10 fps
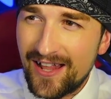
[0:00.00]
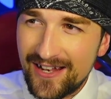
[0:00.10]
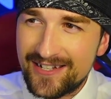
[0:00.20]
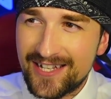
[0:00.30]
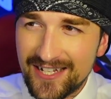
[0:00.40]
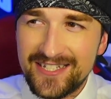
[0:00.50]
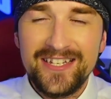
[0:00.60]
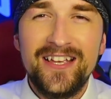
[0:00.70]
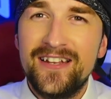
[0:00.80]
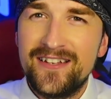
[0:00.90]

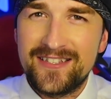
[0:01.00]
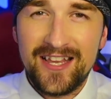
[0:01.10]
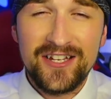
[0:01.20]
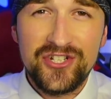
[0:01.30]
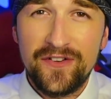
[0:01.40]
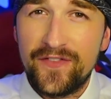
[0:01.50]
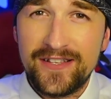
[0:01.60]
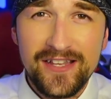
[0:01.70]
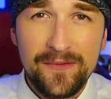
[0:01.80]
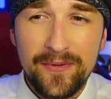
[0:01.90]
Tashia Natasha, if
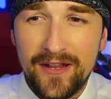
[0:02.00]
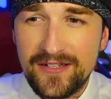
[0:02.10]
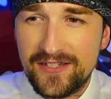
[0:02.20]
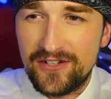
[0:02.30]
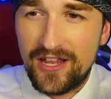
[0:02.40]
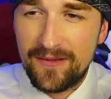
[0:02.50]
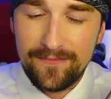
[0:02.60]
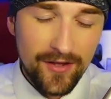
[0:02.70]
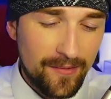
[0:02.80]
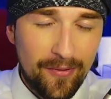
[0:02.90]
that's how you pronounce her
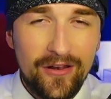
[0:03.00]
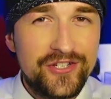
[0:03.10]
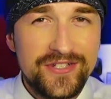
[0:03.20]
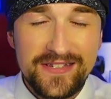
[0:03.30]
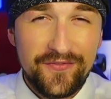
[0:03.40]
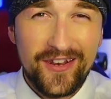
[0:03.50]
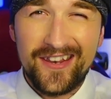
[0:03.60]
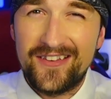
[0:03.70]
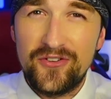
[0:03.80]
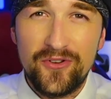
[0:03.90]
name. My apologies if it
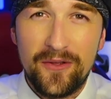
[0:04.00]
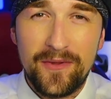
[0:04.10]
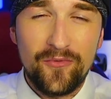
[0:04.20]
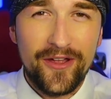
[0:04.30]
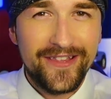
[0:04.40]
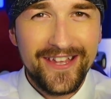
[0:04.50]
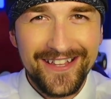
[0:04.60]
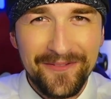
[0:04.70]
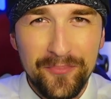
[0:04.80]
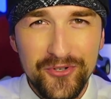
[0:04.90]
didn't. You know me, right? The
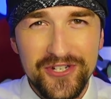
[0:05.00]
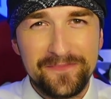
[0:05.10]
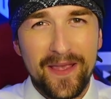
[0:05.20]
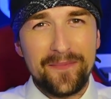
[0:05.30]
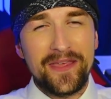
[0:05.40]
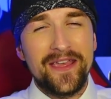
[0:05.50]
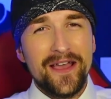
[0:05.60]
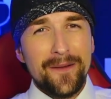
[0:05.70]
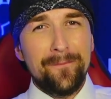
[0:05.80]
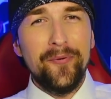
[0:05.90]
King of the Butchers, baby
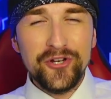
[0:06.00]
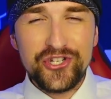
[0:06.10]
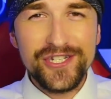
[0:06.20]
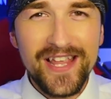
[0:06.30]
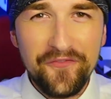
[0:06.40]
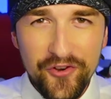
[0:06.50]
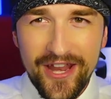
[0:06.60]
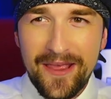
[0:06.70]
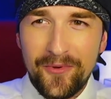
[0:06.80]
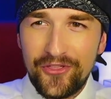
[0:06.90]
butchers every
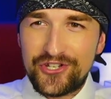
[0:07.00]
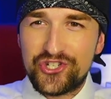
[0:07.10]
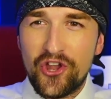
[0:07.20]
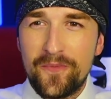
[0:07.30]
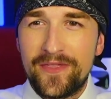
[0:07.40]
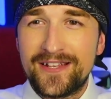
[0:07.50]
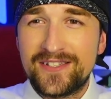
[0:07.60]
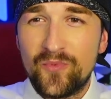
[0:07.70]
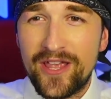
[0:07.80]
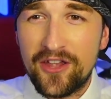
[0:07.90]
name on the show, but
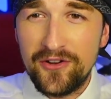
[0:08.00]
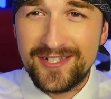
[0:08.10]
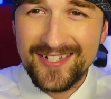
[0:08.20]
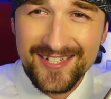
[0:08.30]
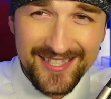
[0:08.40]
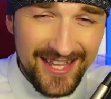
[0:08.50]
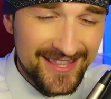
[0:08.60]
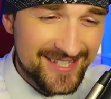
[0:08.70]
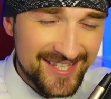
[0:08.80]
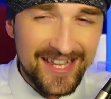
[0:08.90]
that's the way it goes. This is
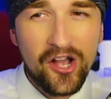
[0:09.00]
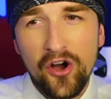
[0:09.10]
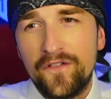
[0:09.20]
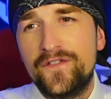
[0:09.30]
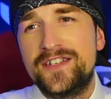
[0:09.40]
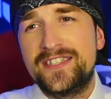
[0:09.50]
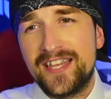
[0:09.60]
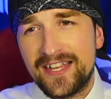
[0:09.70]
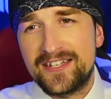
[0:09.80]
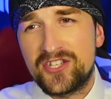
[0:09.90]
then the sing off
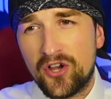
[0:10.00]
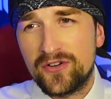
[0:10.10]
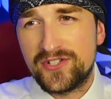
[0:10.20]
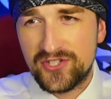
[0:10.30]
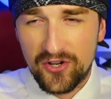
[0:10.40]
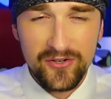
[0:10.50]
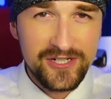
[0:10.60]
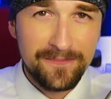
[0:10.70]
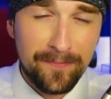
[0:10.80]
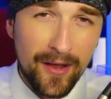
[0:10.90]
TikTok
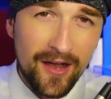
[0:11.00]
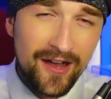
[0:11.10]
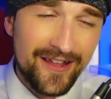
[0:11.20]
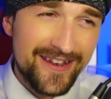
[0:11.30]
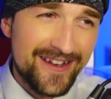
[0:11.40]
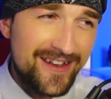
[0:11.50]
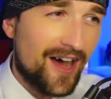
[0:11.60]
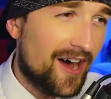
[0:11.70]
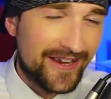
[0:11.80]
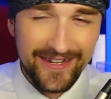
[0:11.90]
songs part
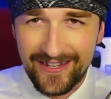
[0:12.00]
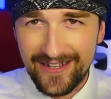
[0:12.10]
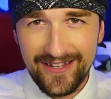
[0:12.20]
9.